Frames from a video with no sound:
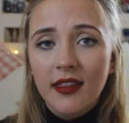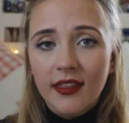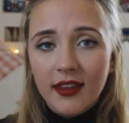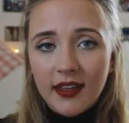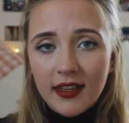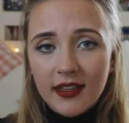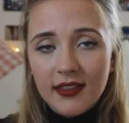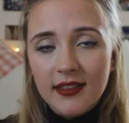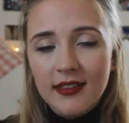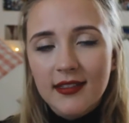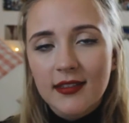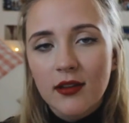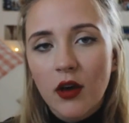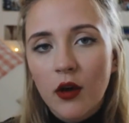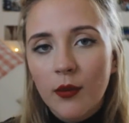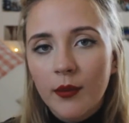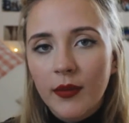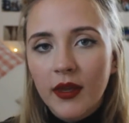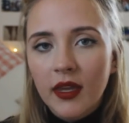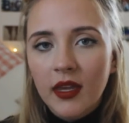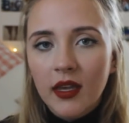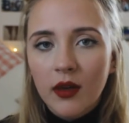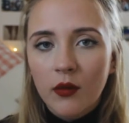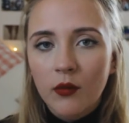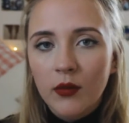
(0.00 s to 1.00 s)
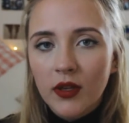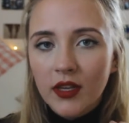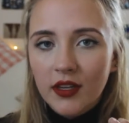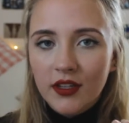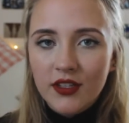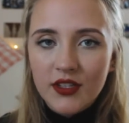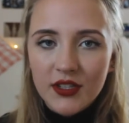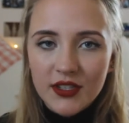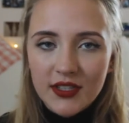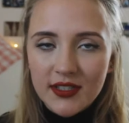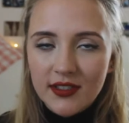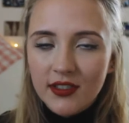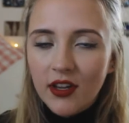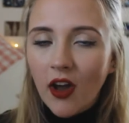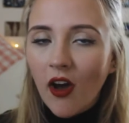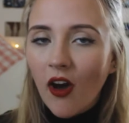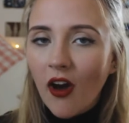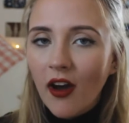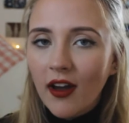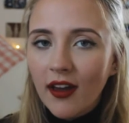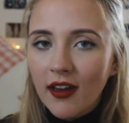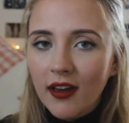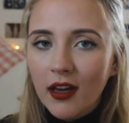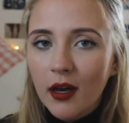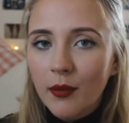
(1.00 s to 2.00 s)
the kids saw me and we could just
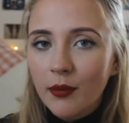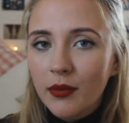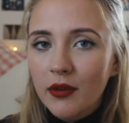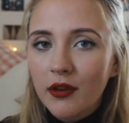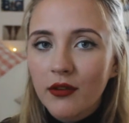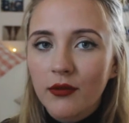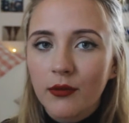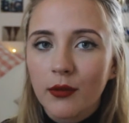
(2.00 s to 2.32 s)
talk a couple